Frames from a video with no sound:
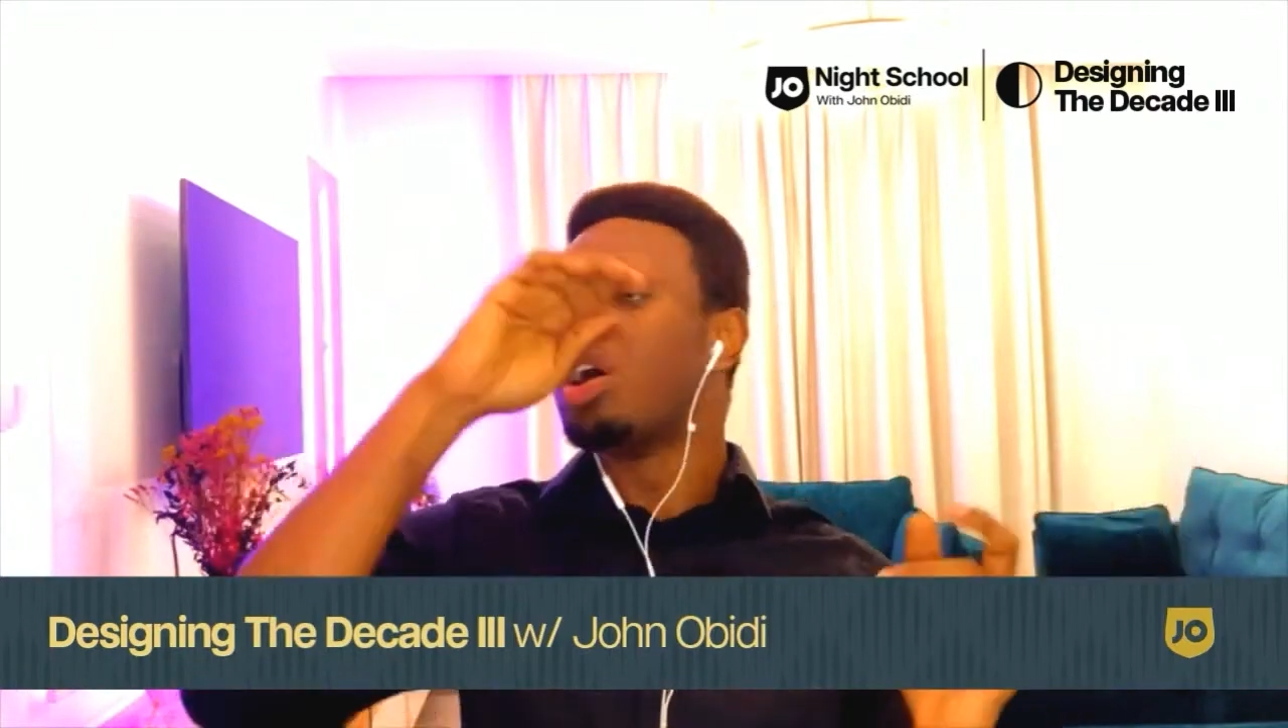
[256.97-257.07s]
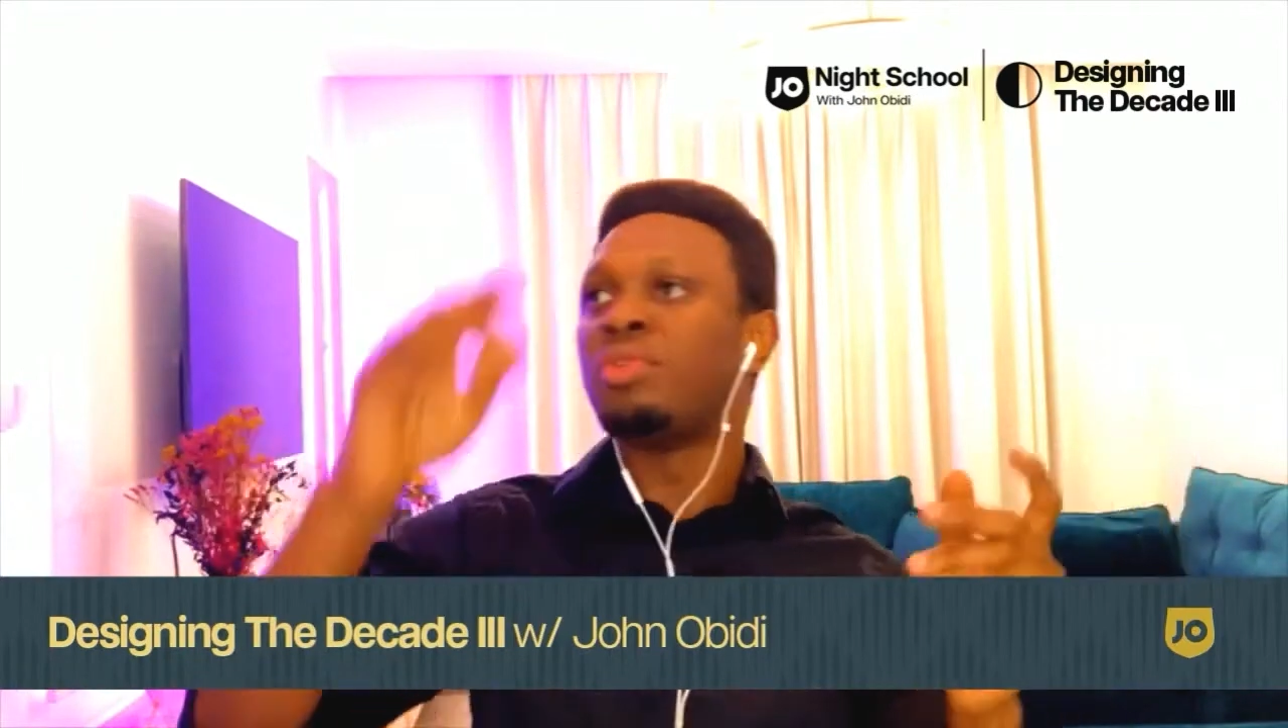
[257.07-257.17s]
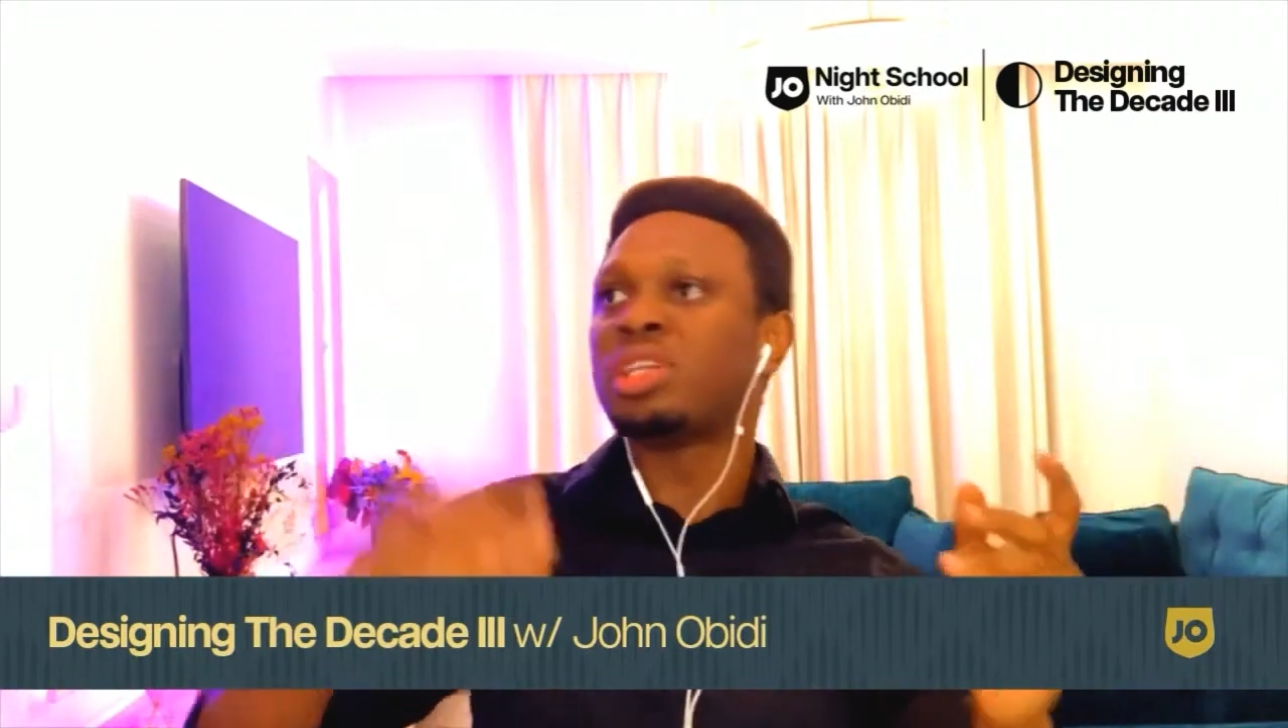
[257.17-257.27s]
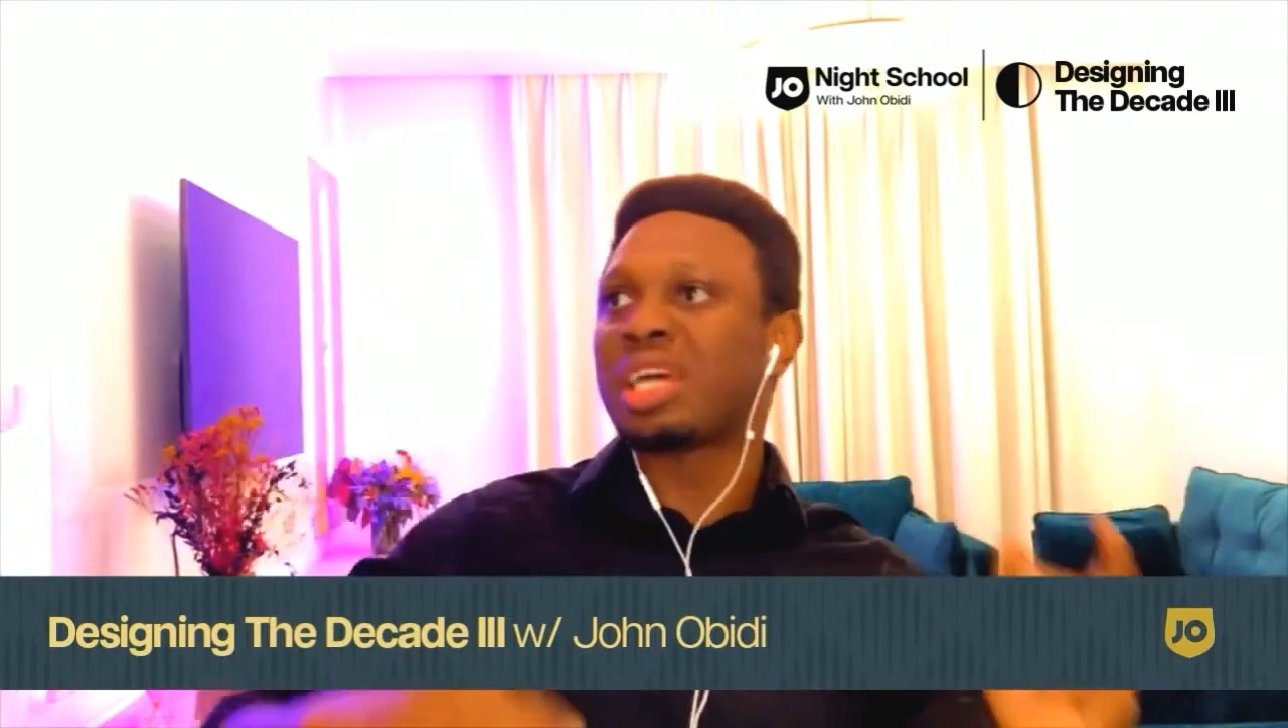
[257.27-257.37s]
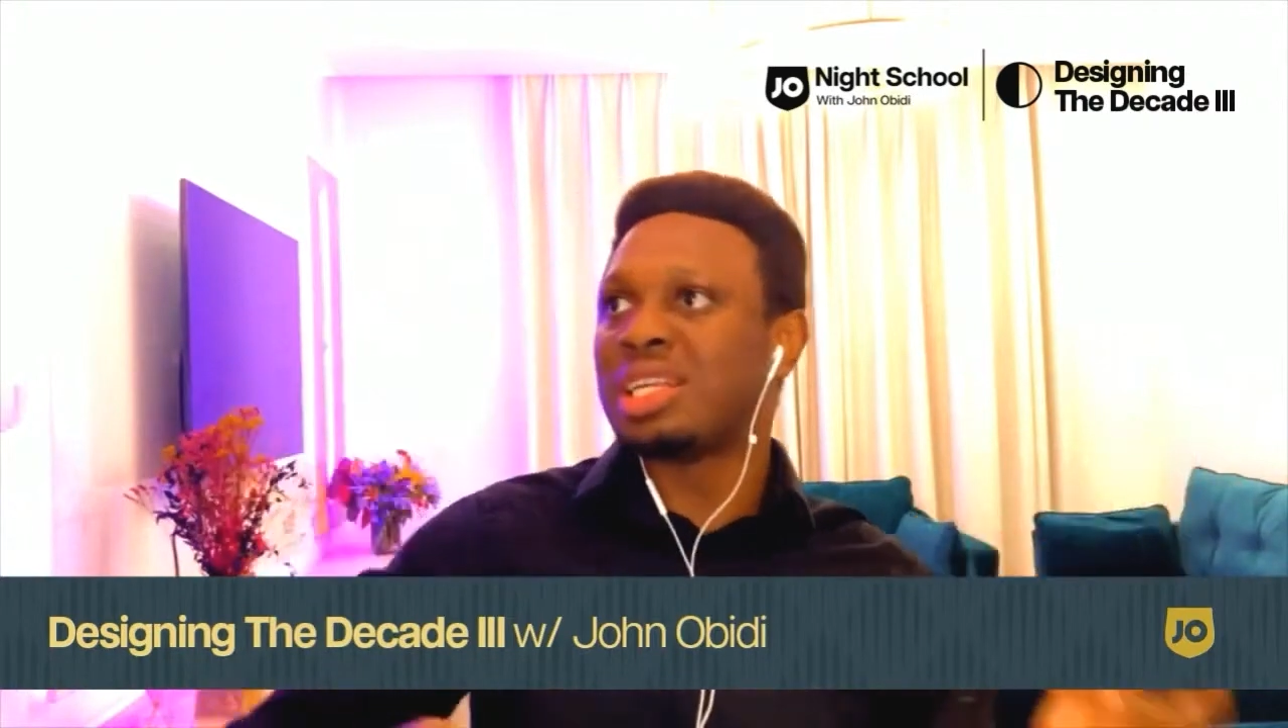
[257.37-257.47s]

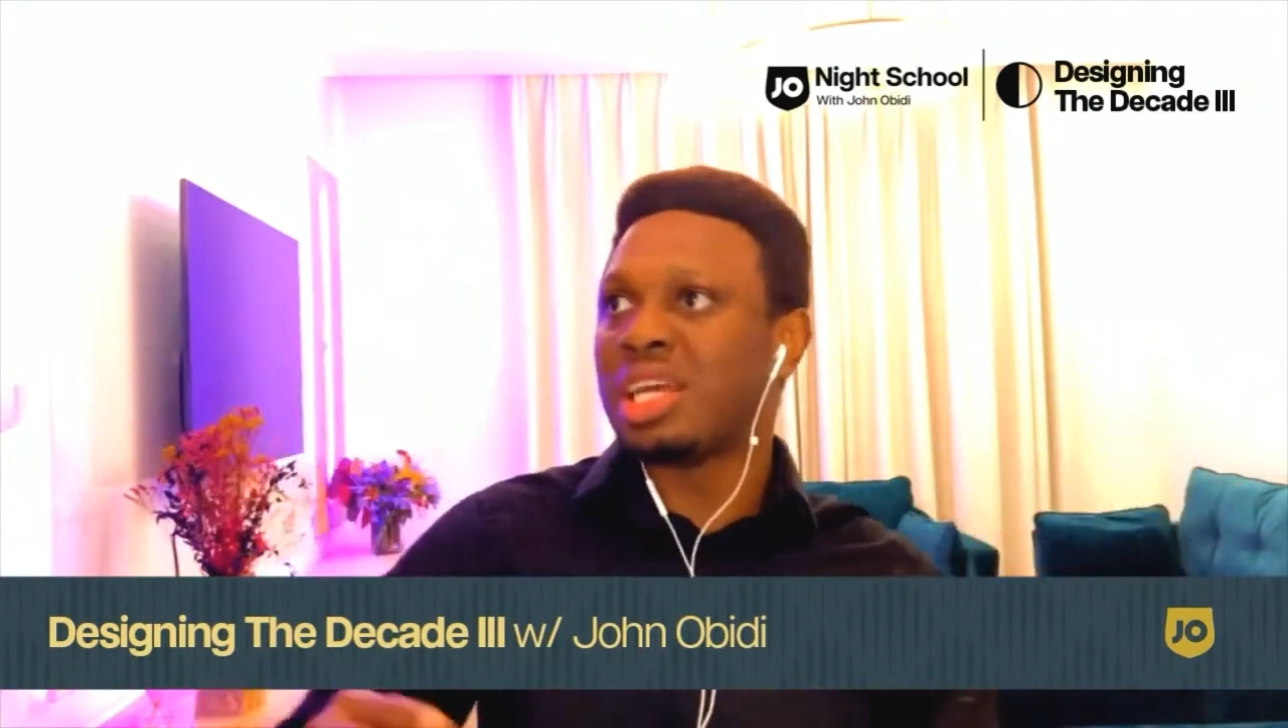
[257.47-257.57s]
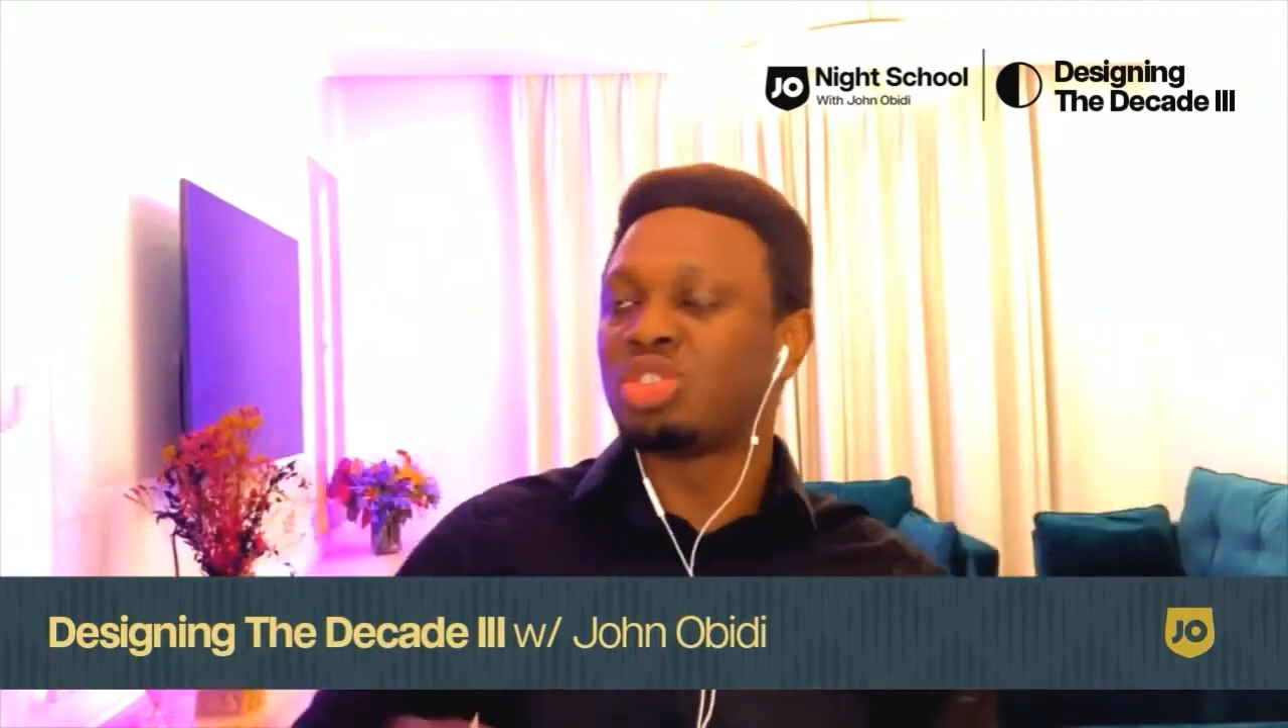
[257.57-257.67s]
for this candidate